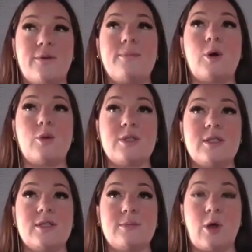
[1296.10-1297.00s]
for
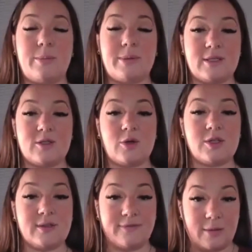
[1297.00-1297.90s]
most small business
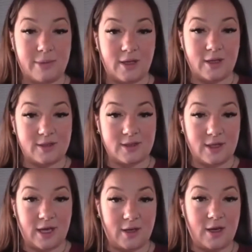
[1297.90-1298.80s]
owners to find balance
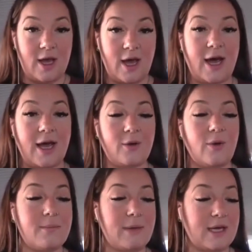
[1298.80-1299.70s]
in that. How
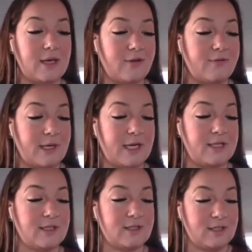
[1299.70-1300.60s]
do I make enough
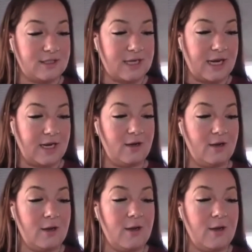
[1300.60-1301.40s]
money to sustain?